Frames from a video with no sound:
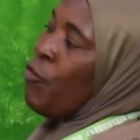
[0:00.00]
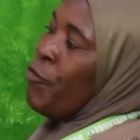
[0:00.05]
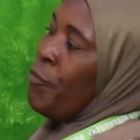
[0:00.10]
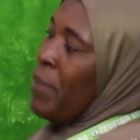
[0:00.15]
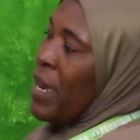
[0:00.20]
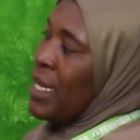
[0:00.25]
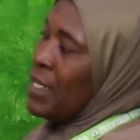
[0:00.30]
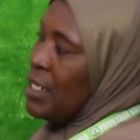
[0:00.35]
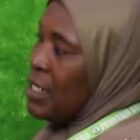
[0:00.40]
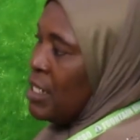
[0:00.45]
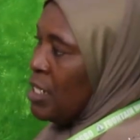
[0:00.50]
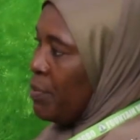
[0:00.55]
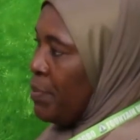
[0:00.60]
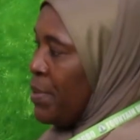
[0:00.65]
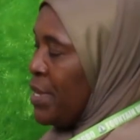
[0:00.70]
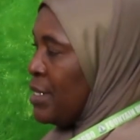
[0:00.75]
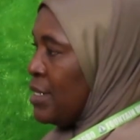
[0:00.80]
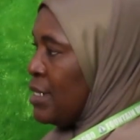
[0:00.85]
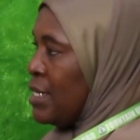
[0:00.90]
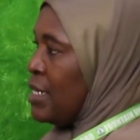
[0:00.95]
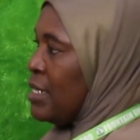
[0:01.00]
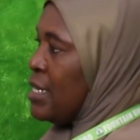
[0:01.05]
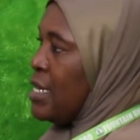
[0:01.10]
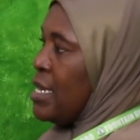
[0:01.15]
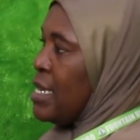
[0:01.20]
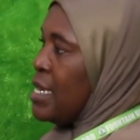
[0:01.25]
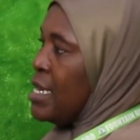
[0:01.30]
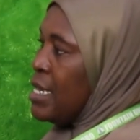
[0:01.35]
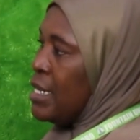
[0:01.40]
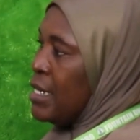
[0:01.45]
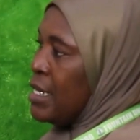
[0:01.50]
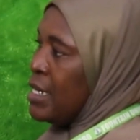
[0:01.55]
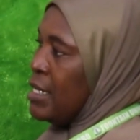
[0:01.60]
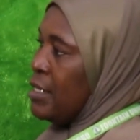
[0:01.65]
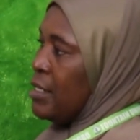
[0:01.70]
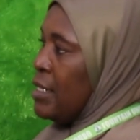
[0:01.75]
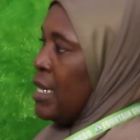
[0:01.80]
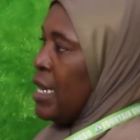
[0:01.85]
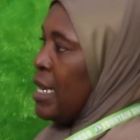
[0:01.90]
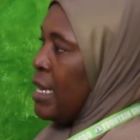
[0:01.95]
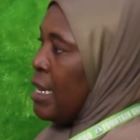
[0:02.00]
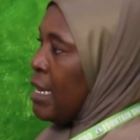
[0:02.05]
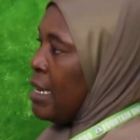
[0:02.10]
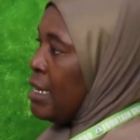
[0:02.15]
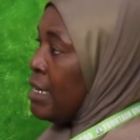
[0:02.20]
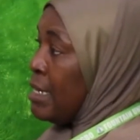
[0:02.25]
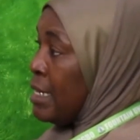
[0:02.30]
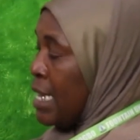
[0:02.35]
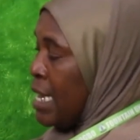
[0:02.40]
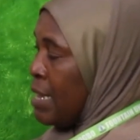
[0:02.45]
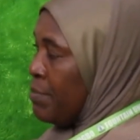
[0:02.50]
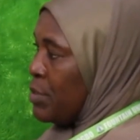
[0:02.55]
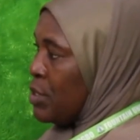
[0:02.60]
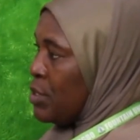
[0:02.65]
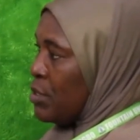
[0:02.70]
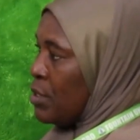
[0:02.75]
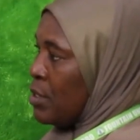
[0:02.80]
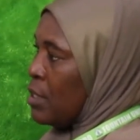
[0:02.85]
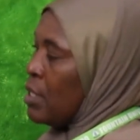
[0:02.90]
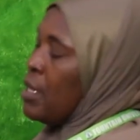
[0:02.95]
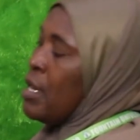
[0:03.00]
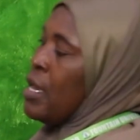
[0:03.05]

of participating in these games.